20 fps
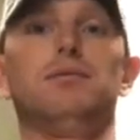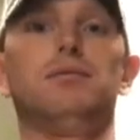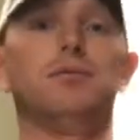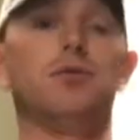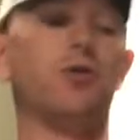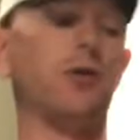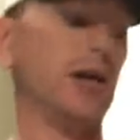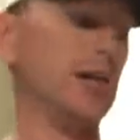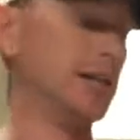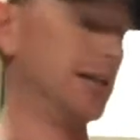
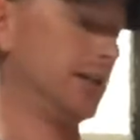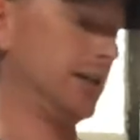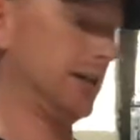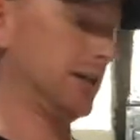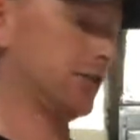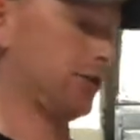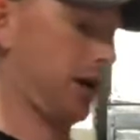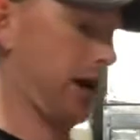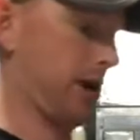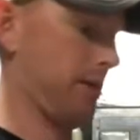craziness,
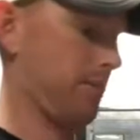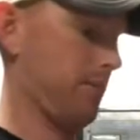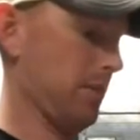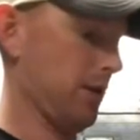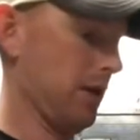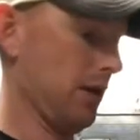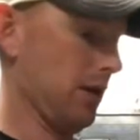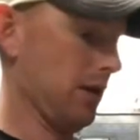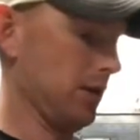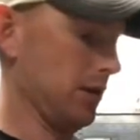right?
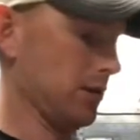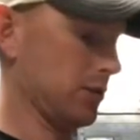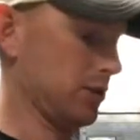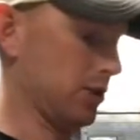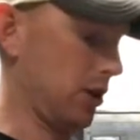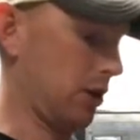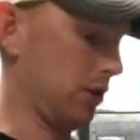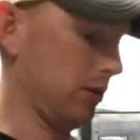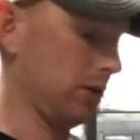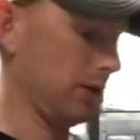
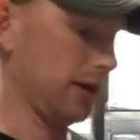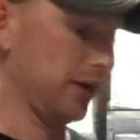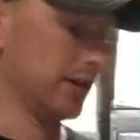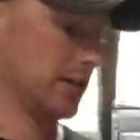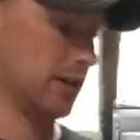So it's a